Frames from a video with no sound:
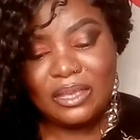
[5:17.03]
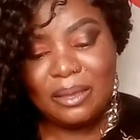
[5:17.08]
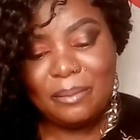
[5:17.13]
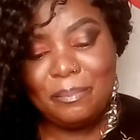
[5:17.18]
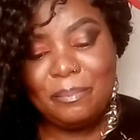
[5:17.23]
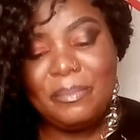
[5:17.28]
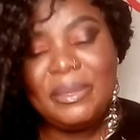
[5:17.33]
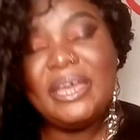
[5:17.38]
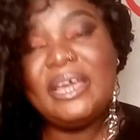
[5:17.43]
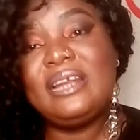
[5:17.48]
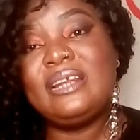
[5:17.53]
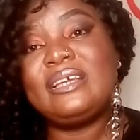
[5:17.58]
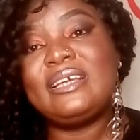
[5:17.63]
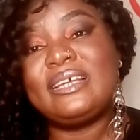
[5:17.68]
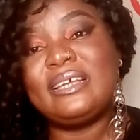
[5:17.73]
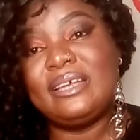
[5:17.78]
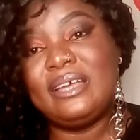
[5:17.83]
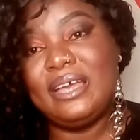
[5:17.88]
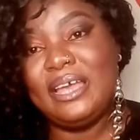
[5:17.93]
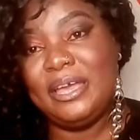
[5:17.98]
Milk
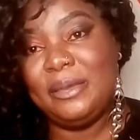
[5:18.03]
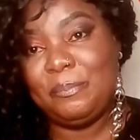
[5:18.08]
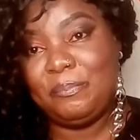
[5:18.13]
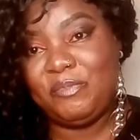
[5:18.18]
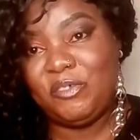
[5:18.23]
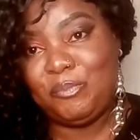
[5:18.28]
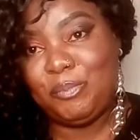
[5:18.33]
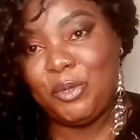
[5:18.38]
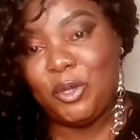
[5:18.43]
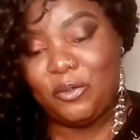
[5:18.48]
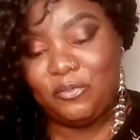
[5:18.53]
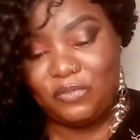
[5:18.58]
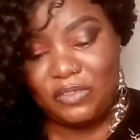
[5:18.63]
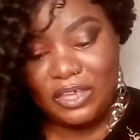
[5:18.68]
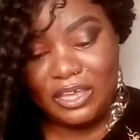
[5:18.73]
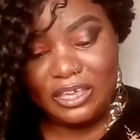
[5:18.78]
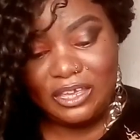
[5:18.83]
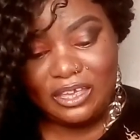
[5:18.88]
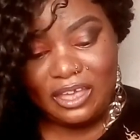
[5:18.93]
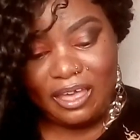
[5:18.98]
MVP of
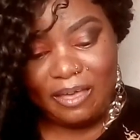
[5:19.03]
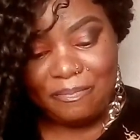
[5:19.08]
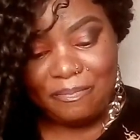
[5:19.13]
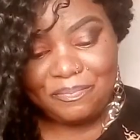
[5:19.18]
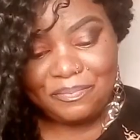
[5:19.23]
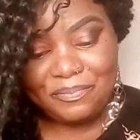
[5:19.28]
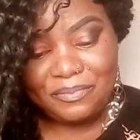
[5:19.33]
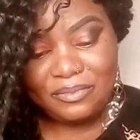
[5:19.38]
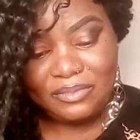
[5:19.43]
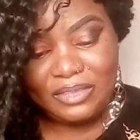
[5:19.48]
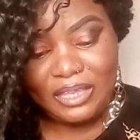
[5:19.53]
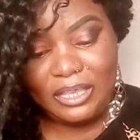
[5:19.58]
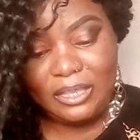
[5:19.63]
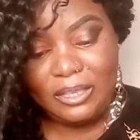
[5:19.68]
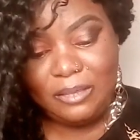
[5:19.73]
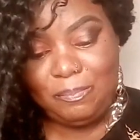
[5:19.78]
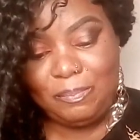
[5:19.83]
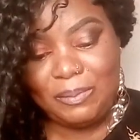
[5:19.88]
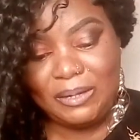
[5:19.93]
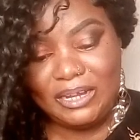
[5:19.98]
the year. They
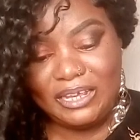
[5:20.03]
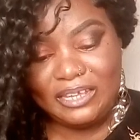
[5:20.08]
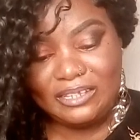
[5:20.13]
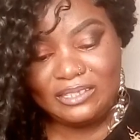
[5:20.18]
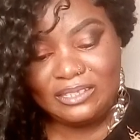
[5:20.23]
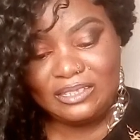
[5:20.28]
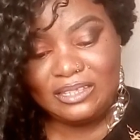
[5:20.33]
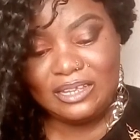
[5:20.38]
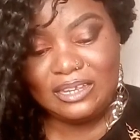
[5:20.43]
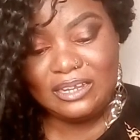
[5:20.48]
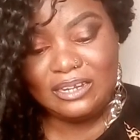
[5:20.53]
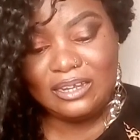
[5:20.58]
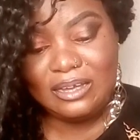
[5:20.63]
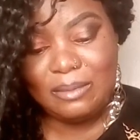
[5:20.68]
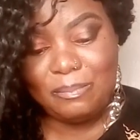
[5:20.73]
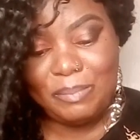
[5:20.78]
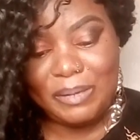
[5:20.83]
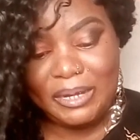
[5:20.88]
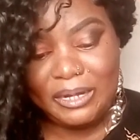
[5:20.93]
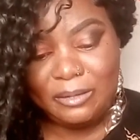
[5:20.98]
placed in
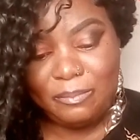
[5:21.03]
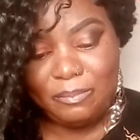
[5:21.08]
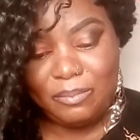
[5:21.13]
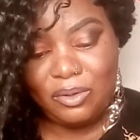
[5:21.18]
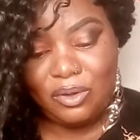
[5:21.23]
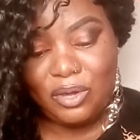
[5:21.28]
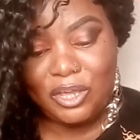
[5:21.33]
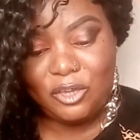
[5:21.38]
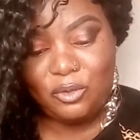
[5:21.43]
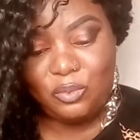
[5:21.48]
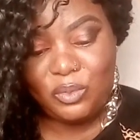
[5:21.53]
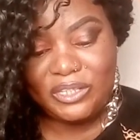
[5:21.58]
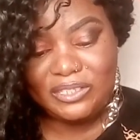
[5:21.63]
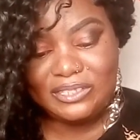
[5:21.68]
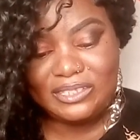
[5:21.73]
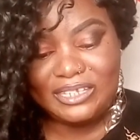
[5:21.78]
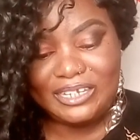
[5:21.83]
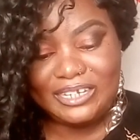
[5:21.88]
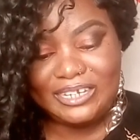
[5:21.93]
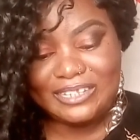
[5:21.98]
Burna Boy,
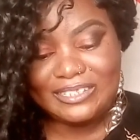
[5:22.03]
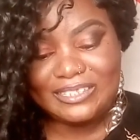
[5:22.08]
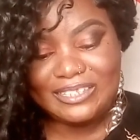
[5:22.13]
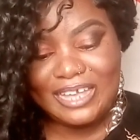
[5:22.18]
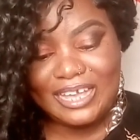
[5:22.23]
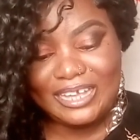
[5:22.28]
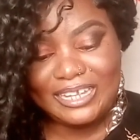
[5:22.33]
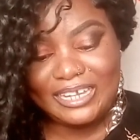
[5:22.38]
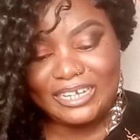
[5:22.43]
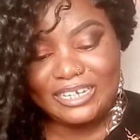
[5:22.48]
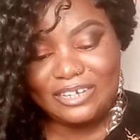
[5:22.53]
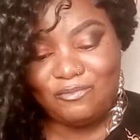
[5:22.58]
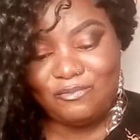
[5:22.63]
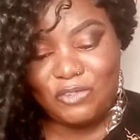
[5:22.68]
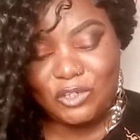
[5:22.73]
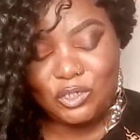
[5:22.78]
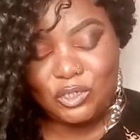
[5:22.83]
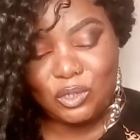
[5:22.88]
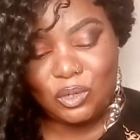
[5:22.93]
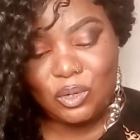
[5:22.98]
Wizkid, Asake,
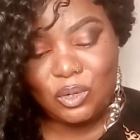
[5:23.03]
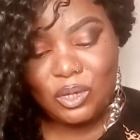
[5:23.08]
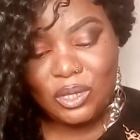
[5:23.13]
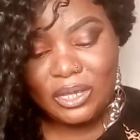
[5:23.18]
Davido,